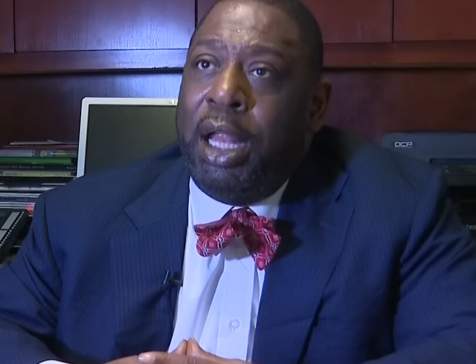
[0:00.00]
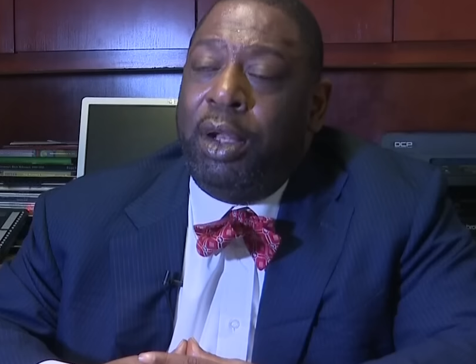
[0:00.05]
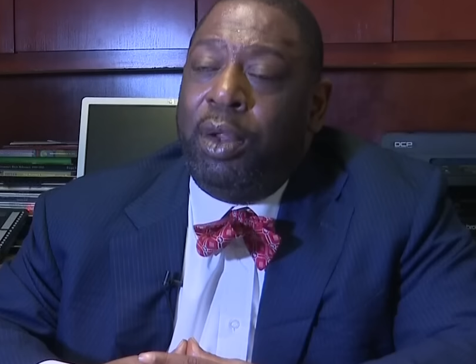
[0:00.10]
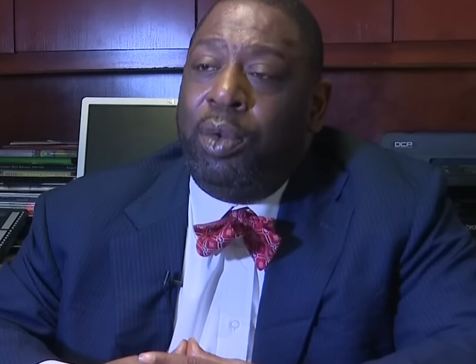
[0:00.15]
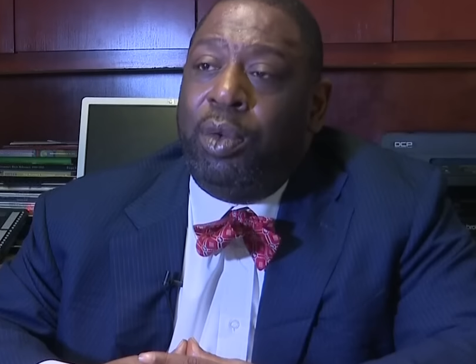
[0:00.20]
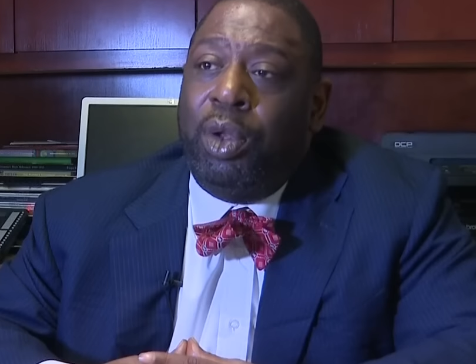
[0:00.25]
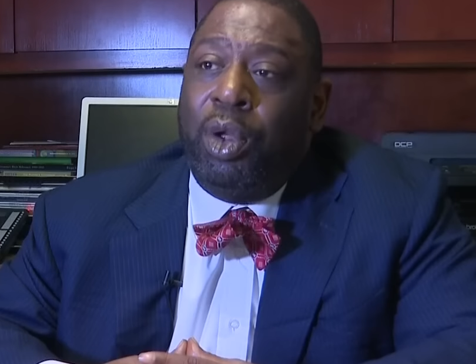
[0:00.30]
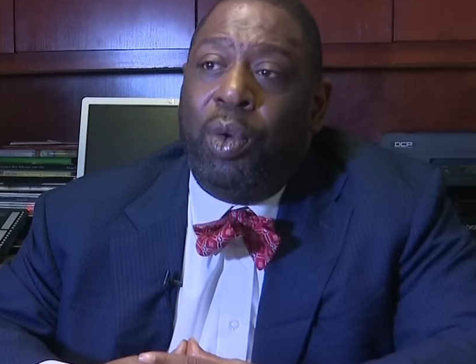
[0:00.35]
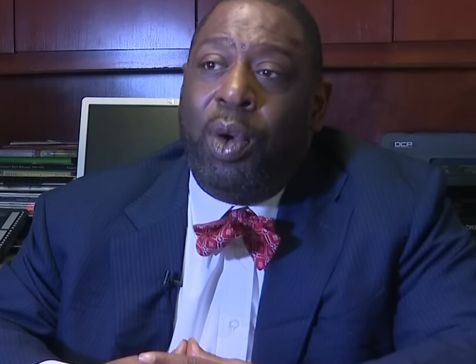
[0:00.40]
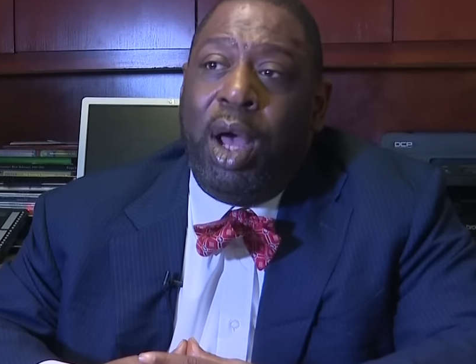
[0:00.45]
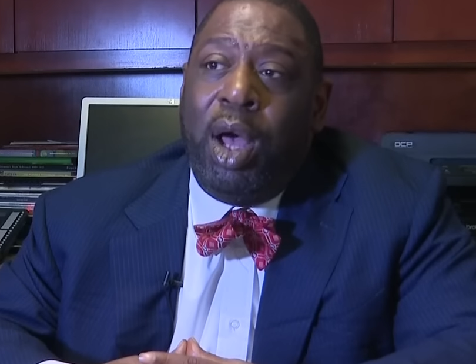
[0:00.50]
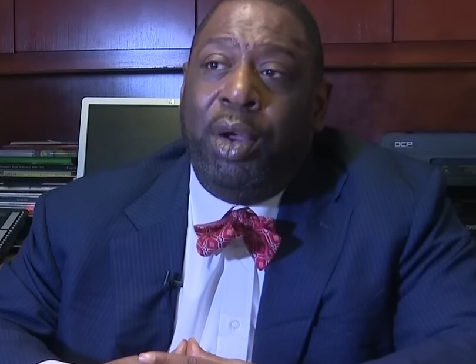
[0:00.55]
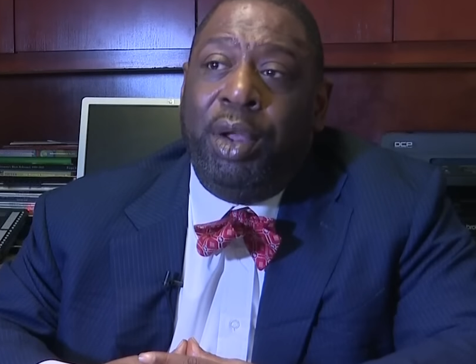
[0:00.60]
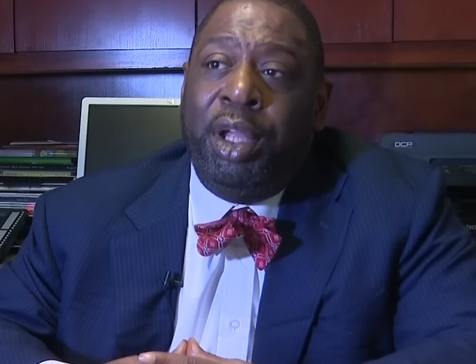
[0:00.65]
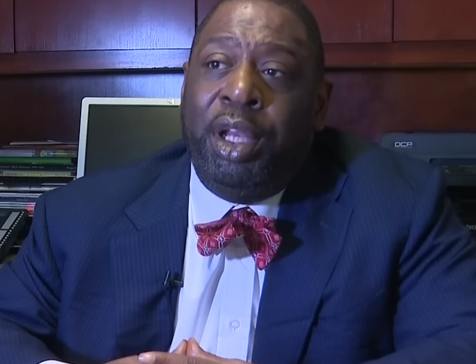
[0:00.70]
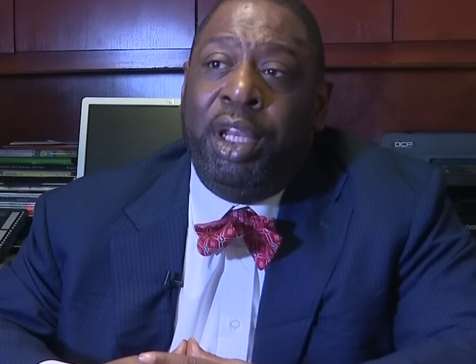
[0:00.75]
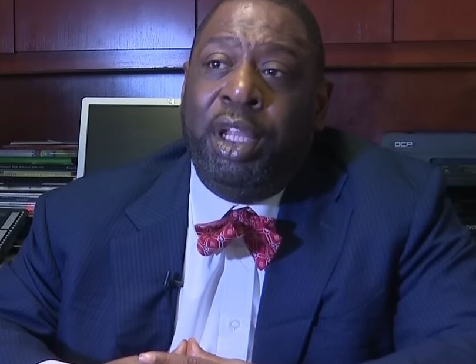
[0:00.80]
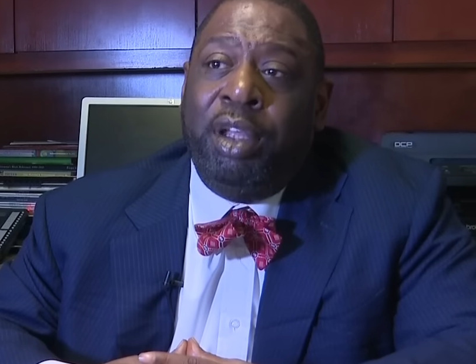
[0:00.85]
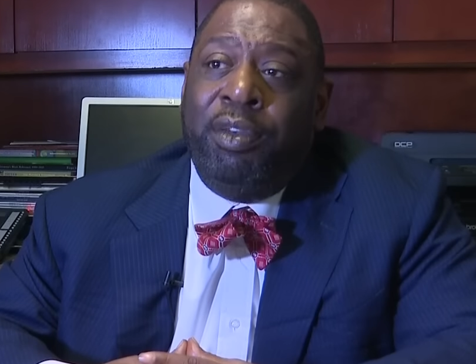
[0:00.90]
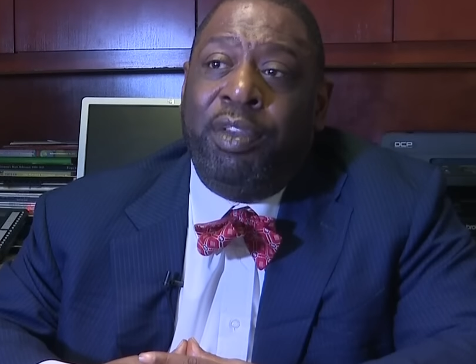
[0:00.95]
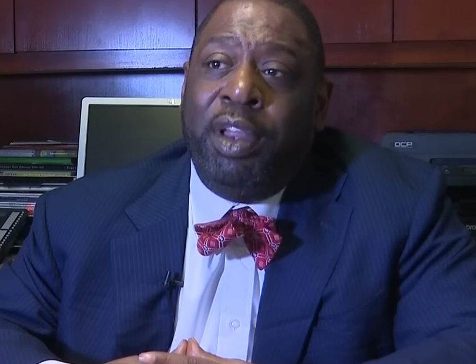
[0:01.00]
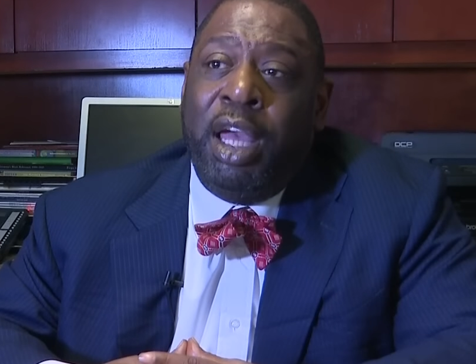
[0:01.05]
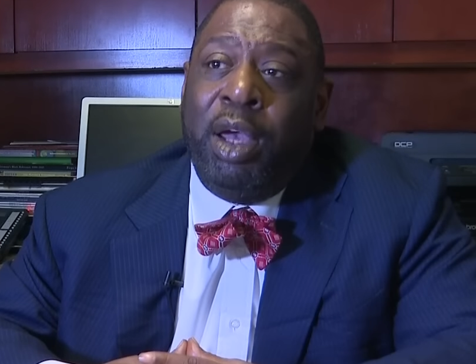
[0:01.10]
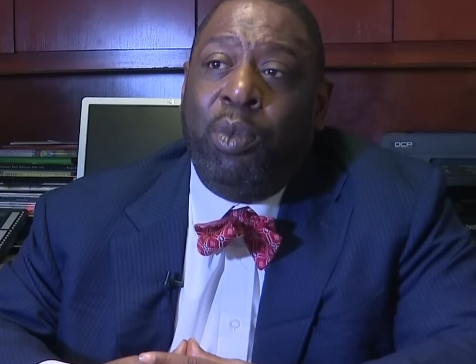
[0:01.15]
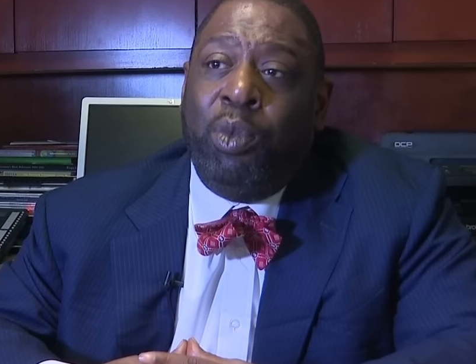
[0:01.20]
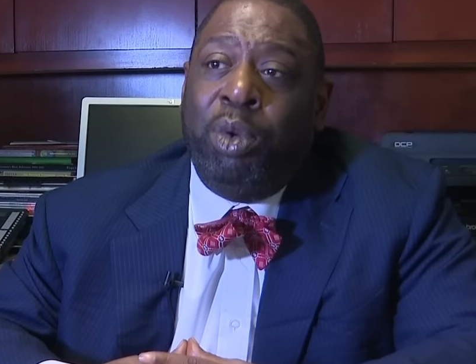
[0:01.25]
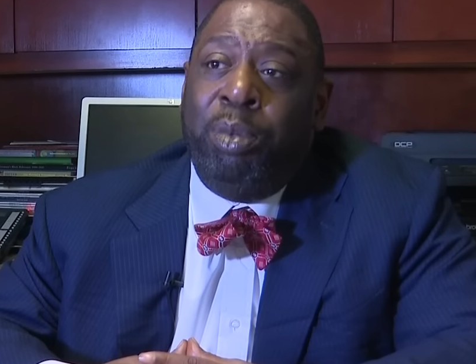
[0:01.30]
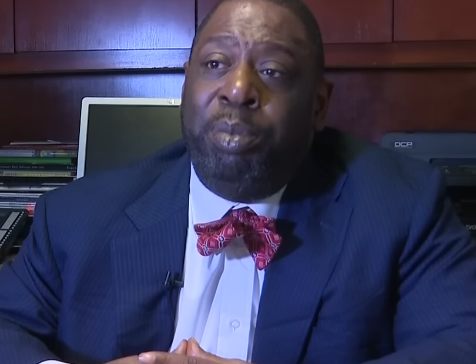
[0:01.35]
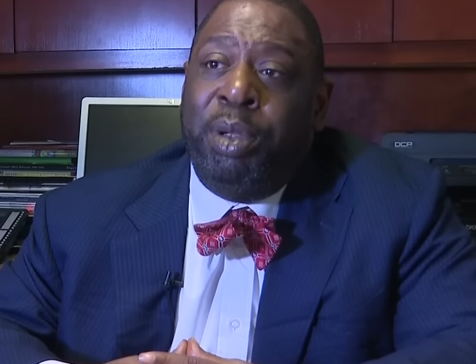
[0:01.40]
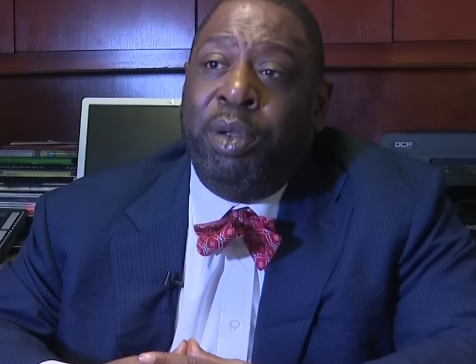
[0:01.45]
don't know how any of that
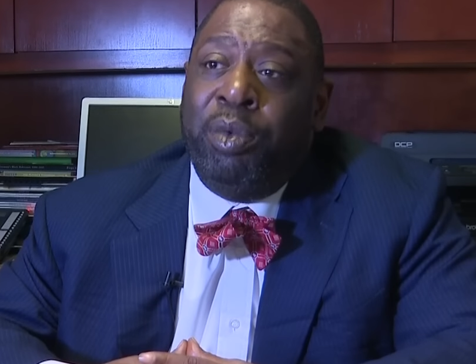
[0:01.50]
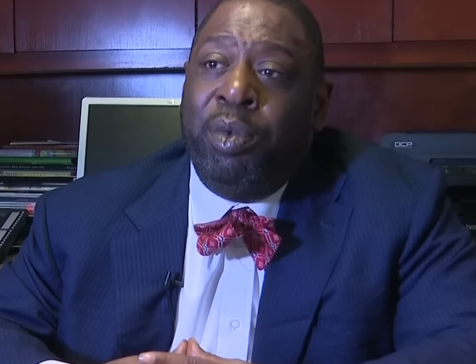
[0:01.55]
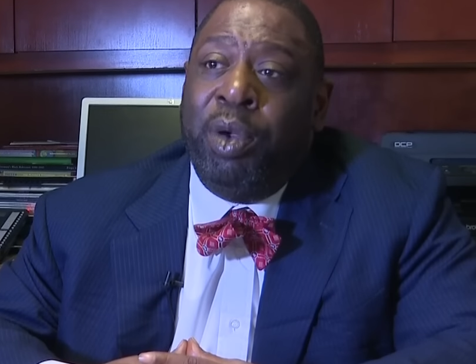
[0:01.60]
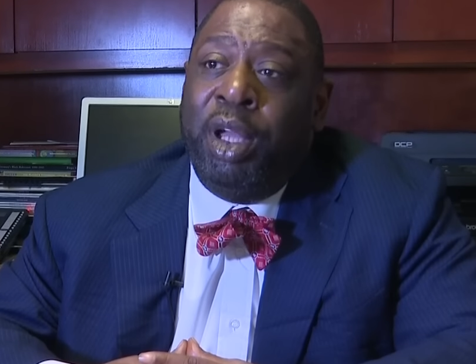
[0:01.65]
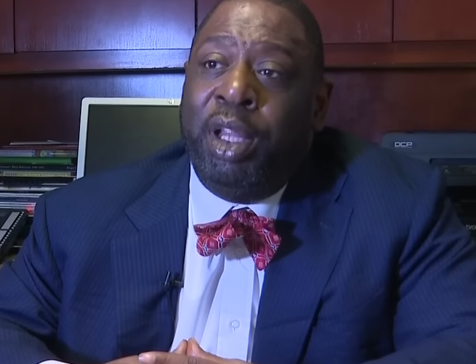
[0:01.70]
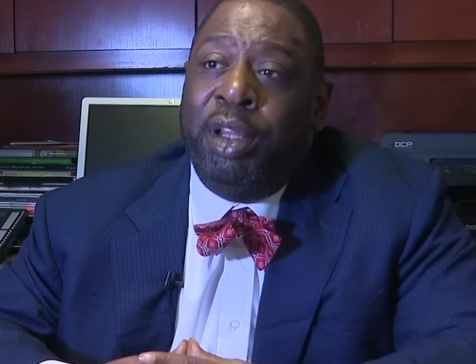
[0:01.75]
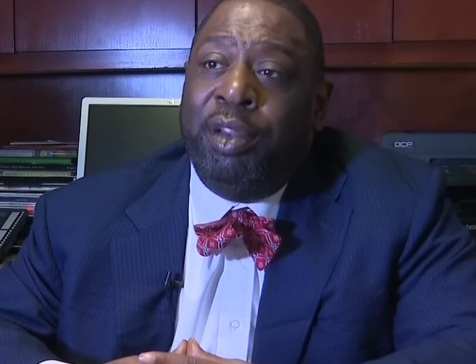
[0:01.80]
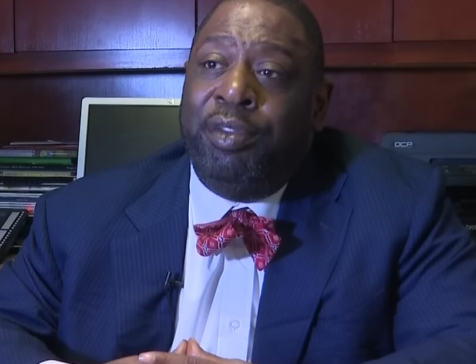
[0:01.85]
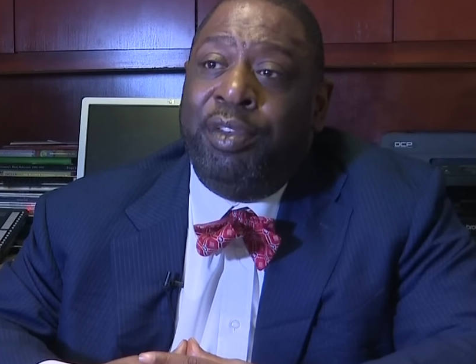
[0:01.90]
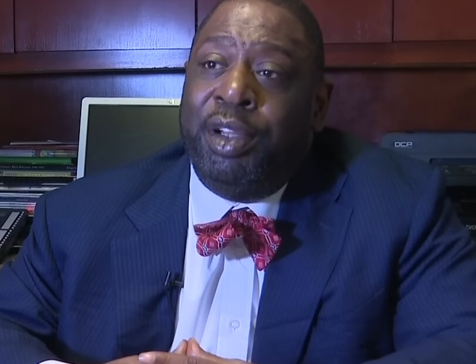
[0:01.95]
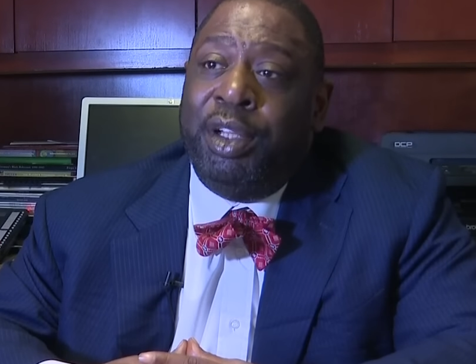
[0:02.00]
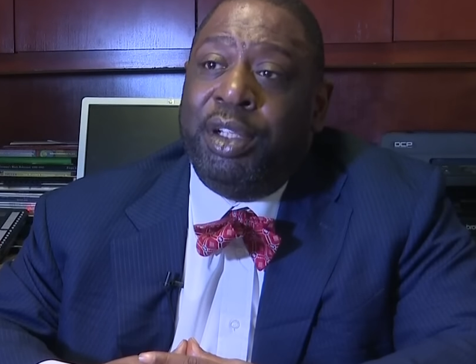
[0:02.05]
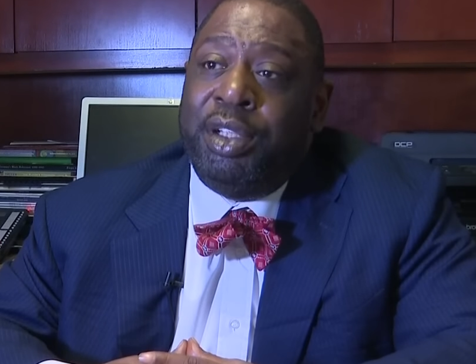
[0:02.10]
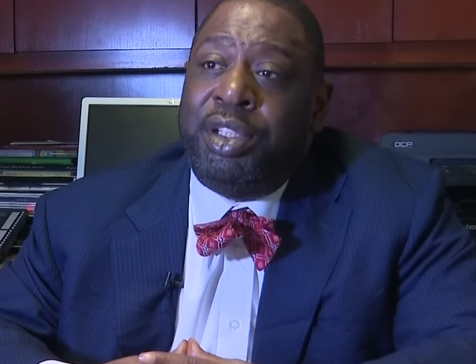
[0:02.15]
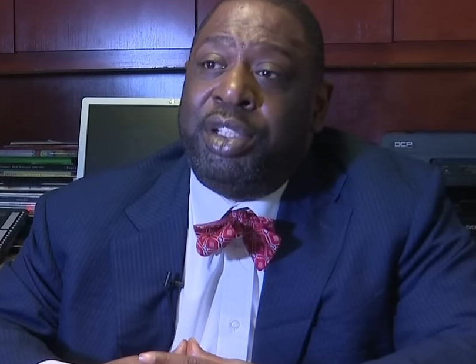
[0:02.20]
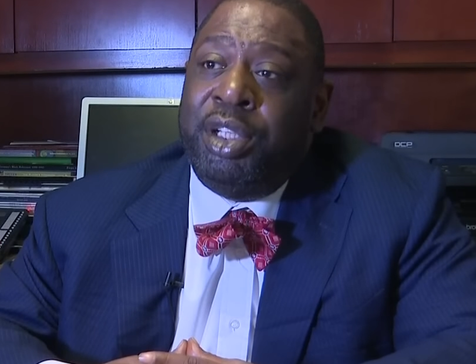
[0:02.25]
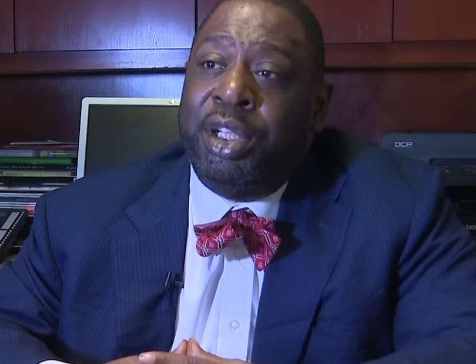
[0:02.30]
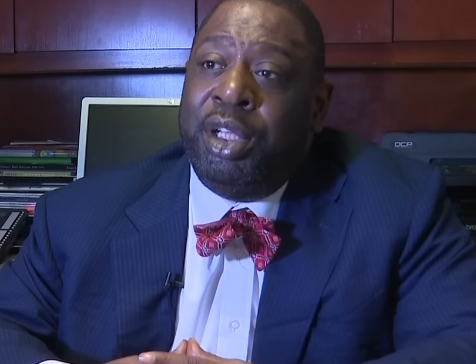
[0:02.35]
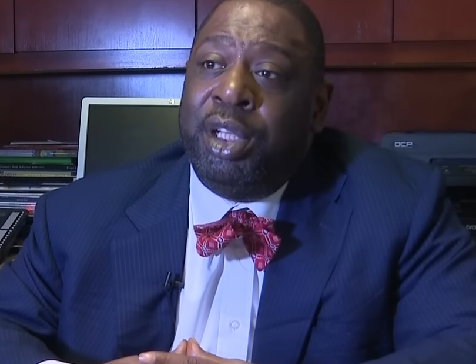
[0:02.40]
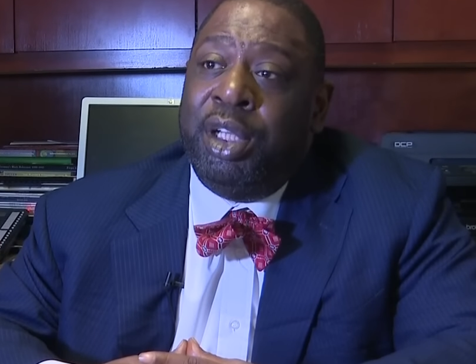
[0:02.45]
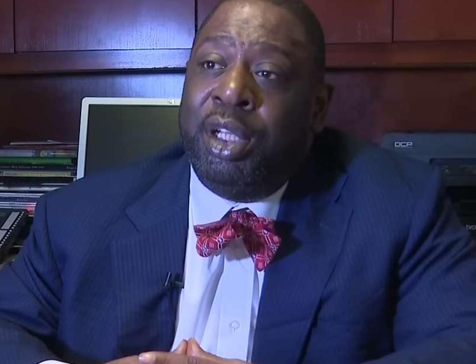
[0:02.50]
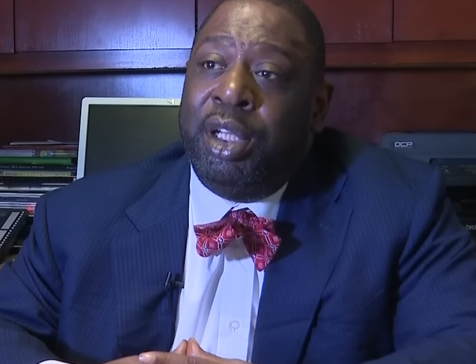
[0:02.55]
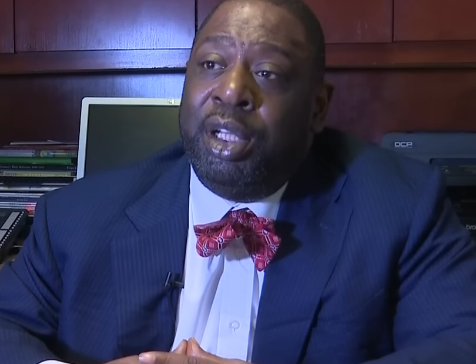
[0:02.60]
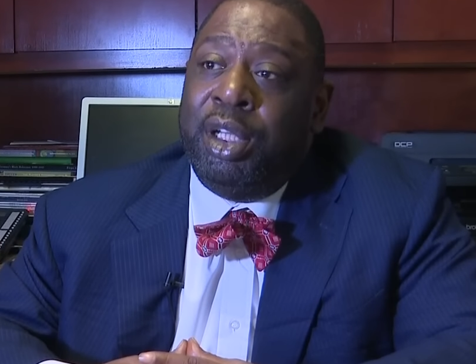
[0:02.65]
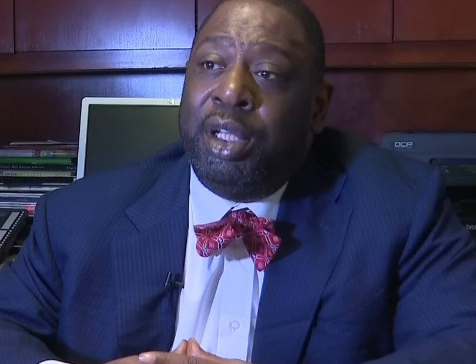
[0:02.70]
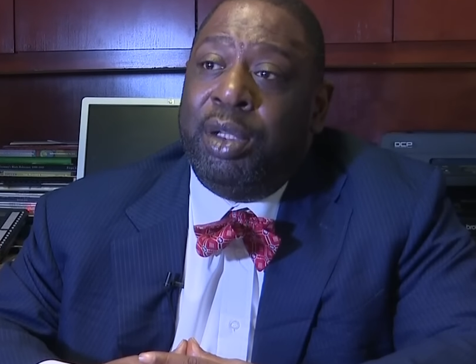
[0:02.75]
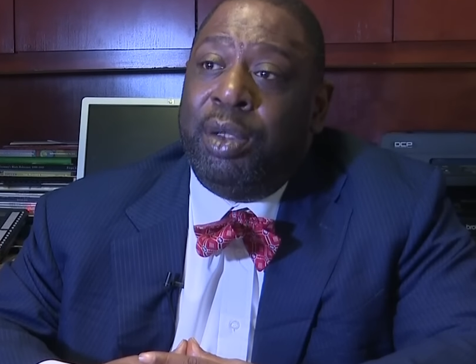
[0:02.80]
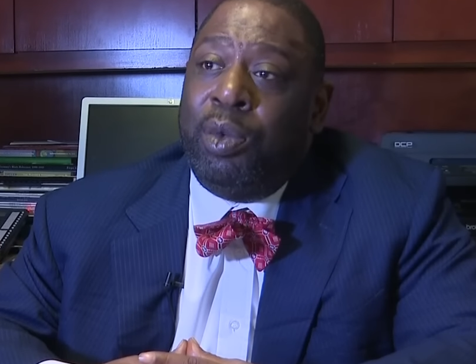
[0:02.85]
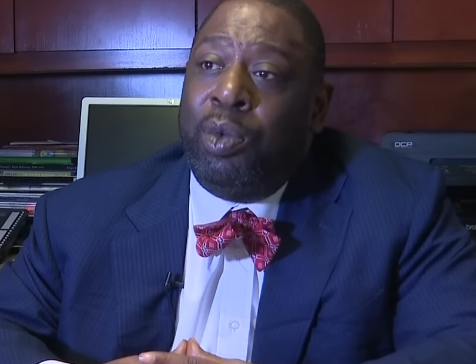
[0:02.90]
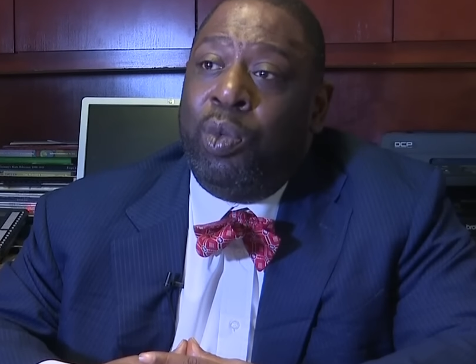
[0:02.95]
would be relevant to